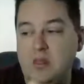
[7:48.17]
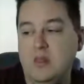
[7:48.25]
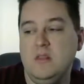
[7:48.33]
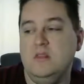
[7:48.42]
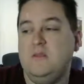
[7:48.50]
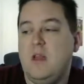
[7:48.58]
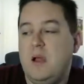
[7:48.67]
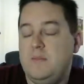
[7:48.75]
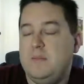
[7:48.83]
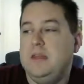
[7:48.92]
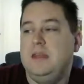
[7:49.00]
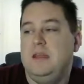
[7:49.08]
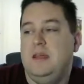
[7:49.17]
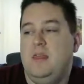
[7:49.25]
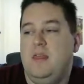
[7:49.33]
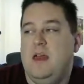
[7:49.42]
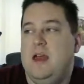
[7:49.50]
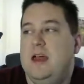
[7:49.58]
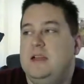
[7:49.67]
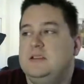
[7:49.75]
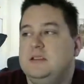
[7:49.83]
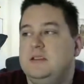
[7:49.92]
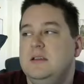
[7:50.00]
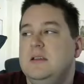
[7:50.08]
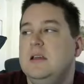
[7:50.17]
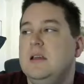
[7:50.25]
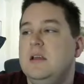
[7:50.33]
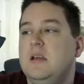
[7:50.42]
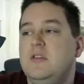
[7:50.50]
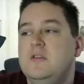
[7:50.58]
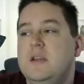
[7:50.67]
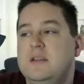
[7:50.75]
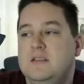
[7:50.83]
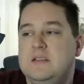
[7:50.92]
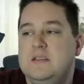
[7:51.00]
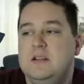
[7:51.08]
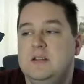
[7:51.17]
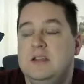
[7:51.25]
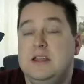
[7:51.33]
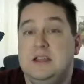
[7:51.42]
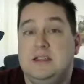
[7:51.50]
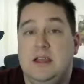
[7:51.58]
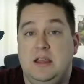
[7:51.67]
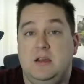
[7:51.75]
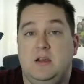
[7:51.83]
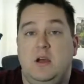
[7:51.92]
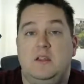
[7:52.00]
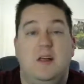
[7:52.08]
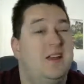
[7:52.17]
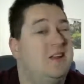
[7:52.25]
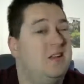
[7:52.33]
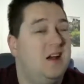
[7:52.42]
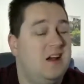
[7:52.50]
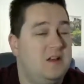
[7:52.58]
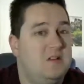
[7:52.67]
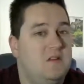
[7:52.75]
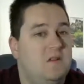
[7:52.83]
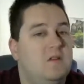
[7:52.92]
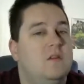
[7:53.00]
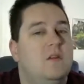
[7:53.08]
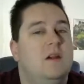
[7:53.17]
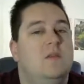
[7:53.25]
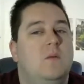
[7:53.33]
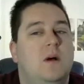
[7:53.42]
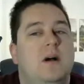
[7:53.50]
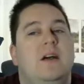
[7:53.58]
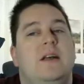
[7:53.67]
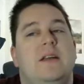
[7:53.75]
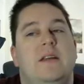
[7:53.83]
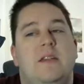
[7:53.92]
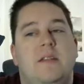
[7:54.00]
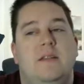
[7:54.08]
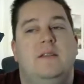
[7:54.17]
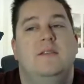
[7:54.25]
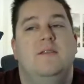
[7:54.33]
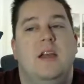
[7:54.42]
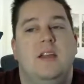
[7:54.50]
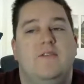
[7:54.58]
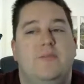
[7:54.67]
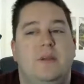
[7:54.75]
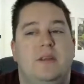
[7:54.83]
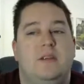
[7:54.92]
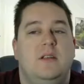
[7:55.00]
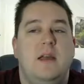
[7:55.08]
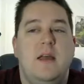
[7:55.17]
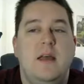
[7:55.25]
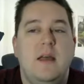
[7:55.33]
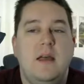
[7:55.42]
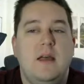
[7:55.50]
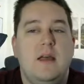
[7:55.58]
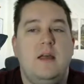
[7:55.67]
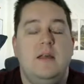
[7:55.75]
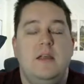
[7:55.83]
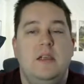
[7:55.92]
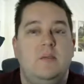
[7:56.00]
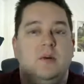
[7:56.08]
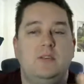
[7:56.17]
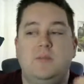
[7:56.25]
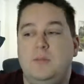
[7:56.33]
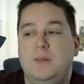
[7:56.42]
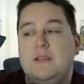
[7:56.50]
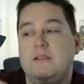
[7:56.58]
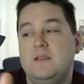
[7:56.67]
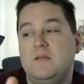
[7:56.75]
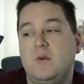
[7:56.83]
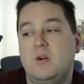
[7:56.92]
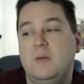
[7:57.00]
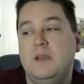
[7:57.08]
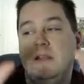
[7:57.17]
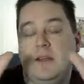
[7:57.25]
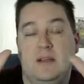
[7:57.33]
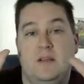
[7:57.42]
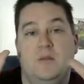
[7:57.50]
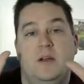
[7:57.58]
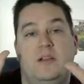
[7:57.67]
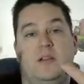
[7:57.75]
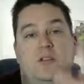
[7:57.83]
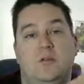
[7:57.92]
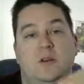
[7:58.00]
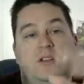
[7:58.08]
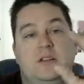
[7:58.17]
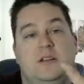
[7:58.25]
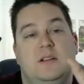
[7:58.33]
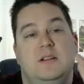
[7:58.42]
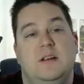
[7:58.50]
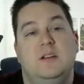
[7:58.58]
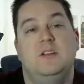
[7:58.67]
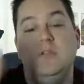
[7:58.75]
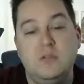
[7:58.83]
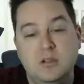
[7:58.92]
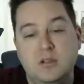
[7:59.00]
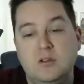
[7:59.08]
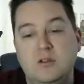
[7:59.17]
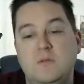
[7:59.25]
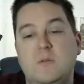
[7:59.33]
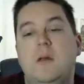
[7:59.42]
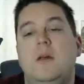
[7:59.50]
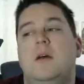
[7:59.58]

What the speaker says: does not mean that you necessarily can take an online class. So that's why things have kind of been in multiple places for me. Like that's why it's on Twitch, then it's on YouTube.